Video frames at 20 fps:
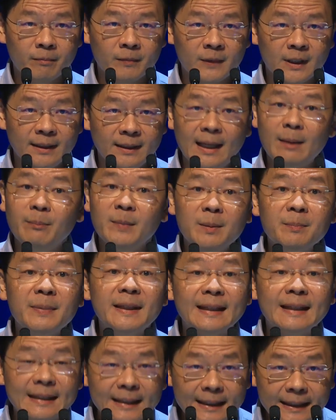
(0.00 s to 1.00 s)
Let me be
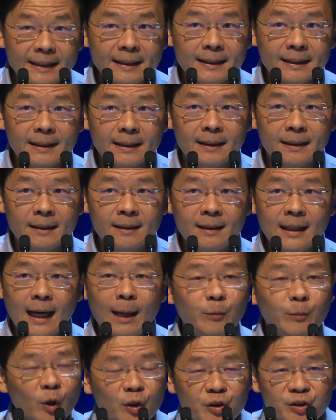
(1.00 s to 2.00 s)
clear. I'm
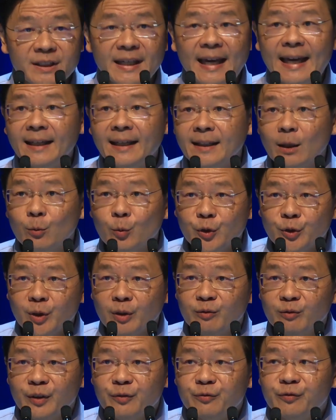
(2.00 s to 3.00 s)
not saying that we should
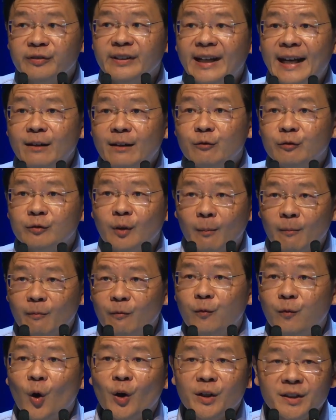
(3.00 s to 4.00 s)
refrain from
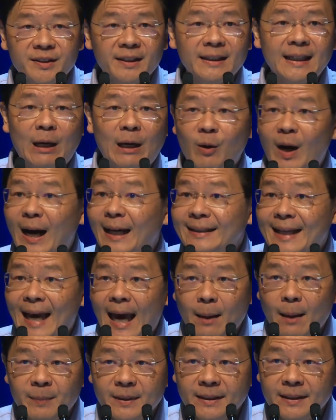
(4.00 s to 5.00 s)
voicing our
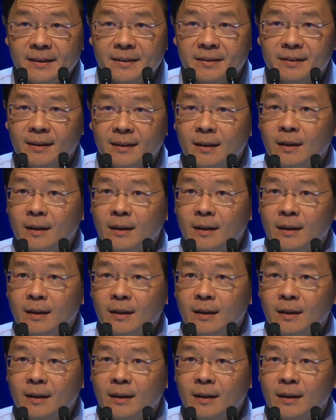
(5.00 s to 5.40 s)
unhappiness